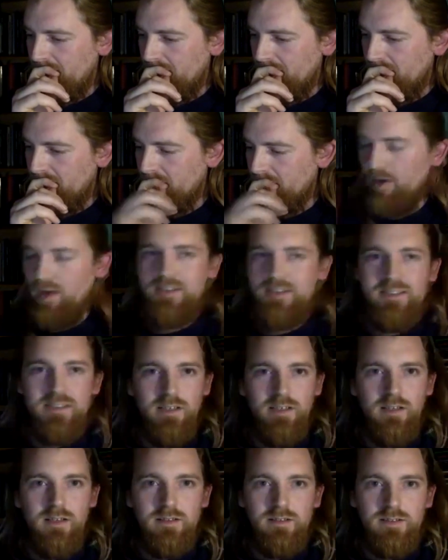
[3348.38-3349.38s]
you know, like
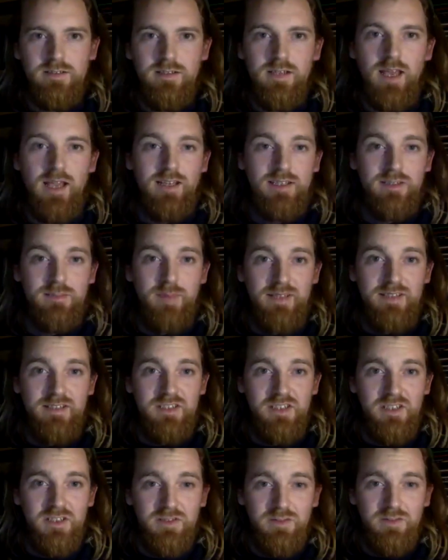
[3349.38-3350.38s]
text
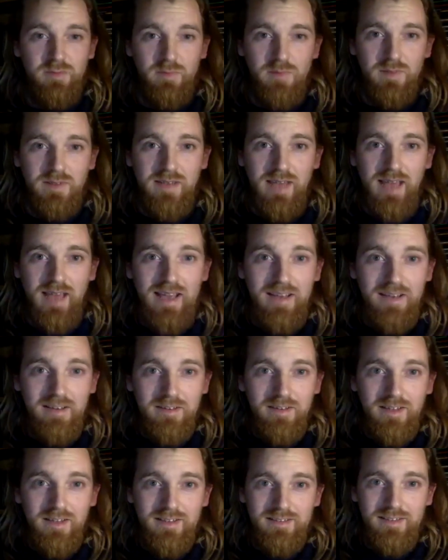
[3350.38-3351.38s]
messages from the dead and
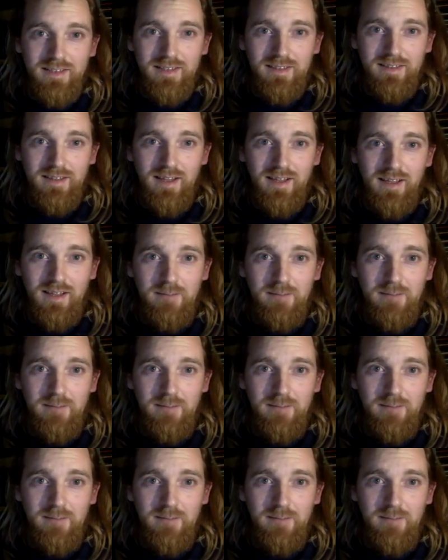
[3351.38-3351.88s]
things like that.